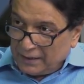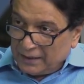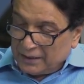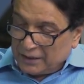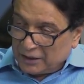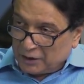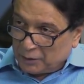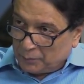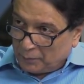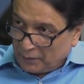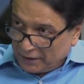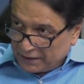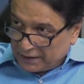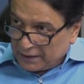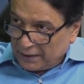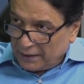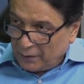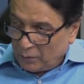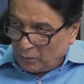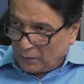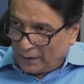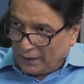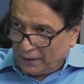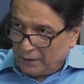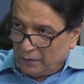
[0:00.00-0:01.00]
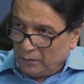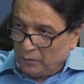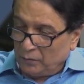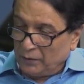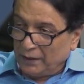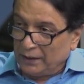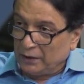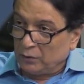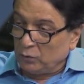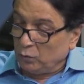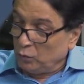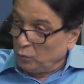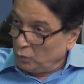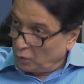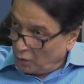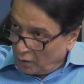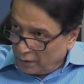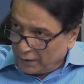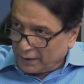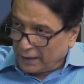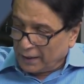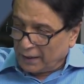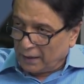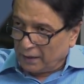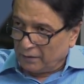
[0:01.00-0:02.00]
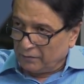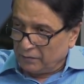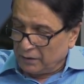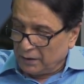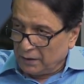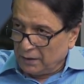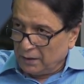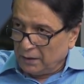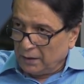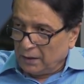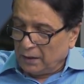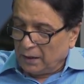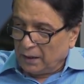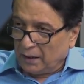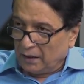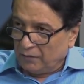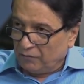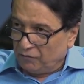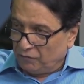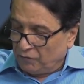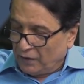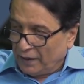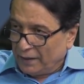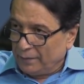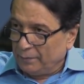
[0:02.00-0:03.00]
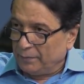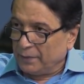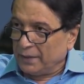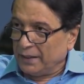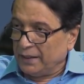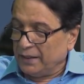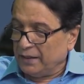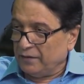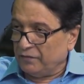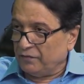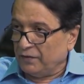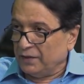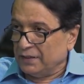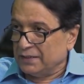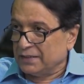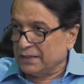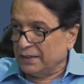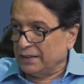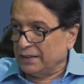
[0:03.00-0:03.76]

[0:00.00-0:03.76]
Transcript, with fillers: especially when we do not have a vibrant defense